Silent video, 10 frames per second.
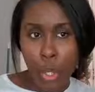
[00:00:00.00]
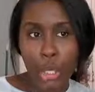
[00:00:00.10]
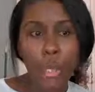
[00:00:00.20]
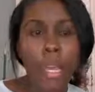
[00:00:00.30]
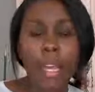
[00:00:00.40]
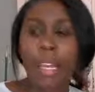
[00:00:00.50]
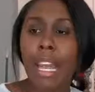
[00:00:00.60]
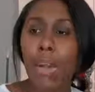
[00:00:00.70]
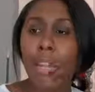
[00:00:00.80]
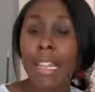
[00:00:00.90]
one.
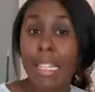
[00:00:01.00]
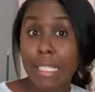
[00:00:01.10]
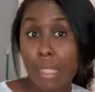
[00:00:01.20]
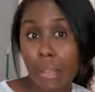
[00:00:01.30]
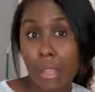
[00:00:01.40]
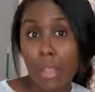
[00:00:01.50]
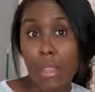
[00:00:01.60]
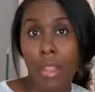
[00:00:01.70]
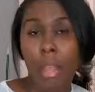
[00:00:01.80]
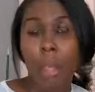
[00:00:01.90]
Now, Elizabeth
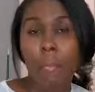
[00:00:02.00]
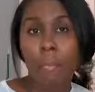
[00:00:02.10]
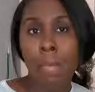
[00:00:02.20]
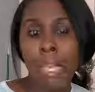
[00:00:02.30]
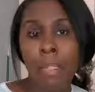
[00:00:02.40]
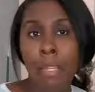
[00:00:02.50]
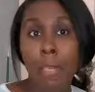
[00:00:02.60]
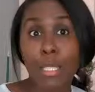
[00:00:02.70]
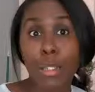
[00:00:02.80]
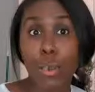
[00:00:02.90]
meets a
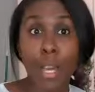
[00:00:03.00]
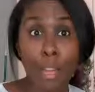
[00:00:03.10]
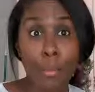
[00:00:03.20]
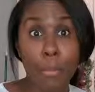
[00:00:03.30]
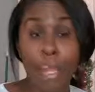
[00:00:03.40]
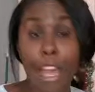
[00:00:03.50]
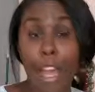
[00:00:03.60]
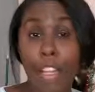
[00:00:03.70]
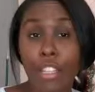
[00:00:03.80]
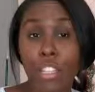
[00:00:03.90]
Mr. Wickham,
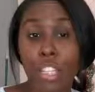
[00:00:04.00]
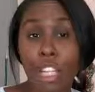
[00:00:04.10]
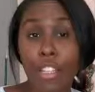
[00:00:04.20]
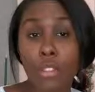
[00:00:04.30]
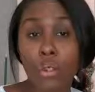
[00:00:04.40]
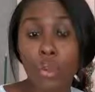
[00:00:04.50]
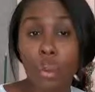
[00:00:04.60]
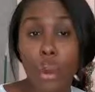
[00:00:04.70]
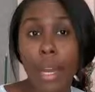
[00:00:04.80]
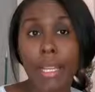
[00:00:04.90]
and she is
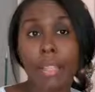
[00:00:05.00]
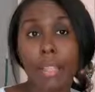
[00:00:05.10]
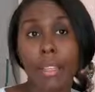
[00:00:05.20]
quite